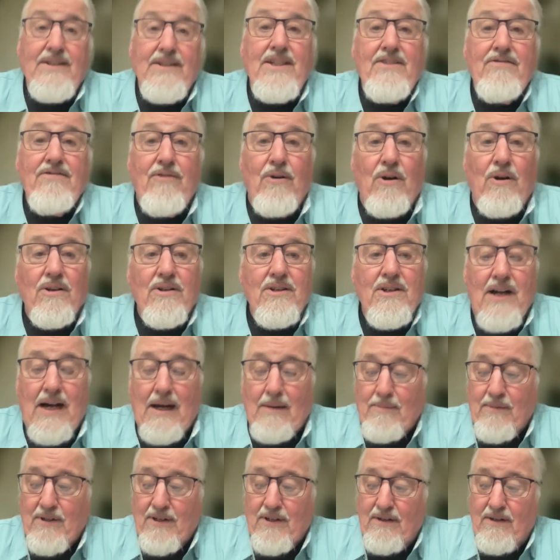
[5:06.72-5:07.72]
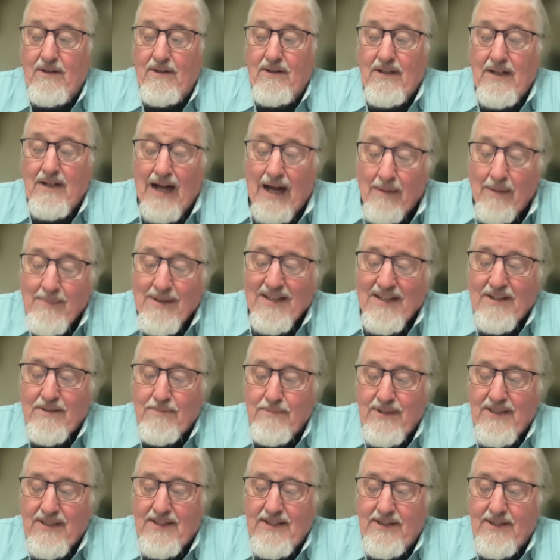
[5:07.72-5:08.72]
default
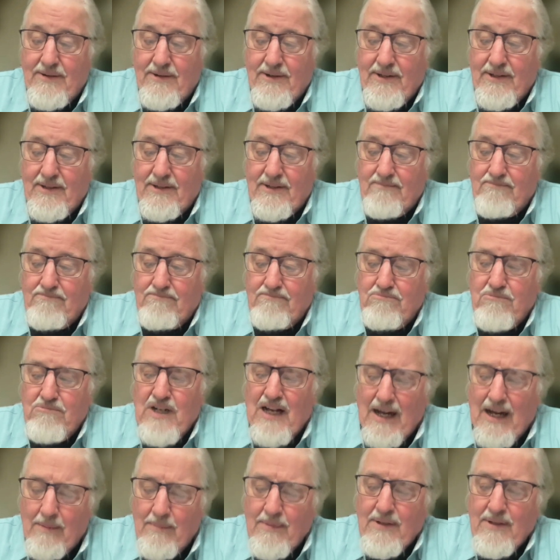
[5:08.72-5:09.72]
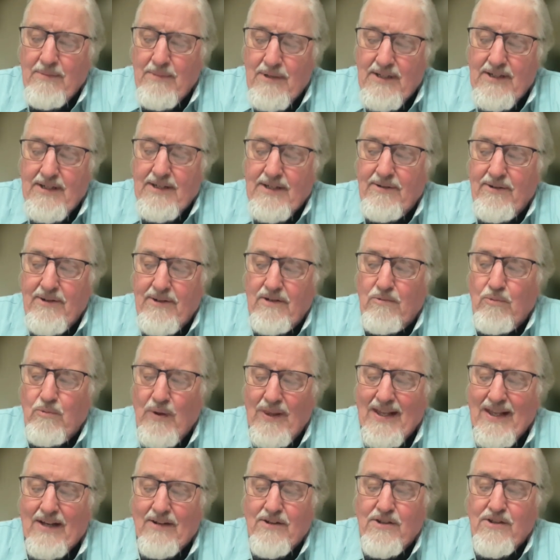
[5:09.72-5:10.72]
comment material
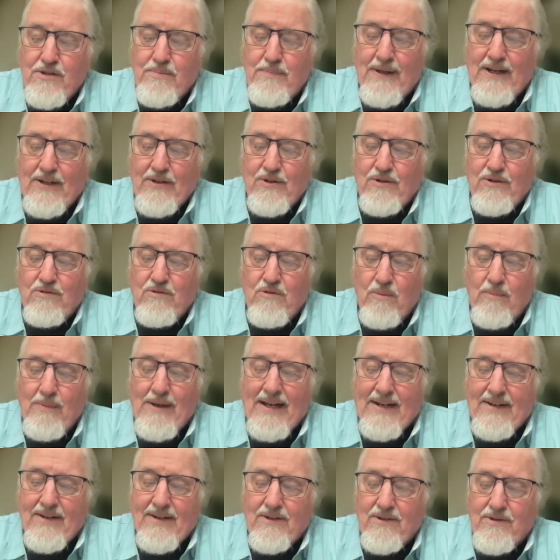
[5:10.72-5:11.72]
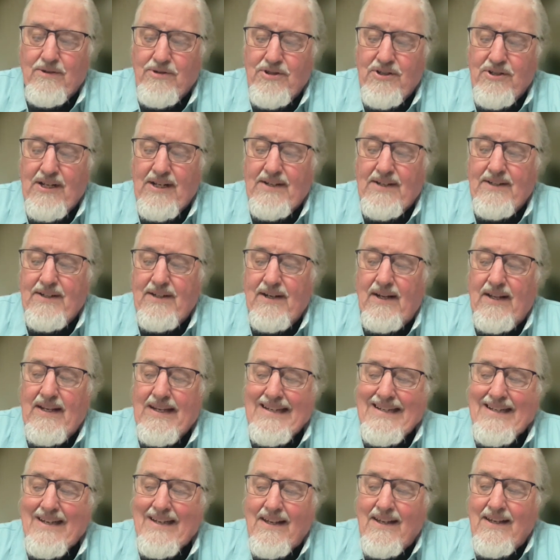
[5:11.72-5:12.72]
without special grammatical
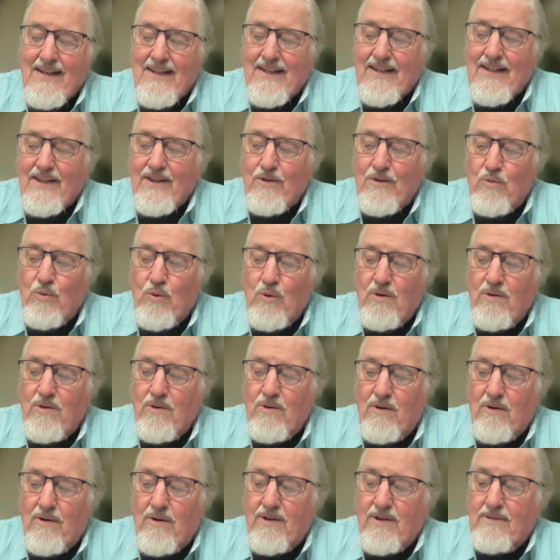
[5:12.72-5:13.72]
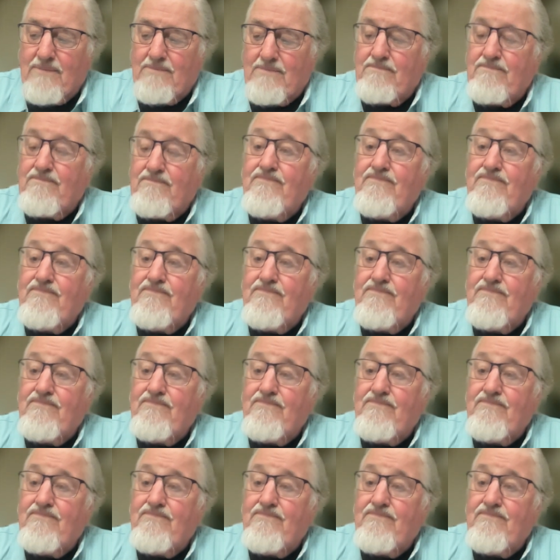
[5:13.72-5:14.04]
signaling in the word order.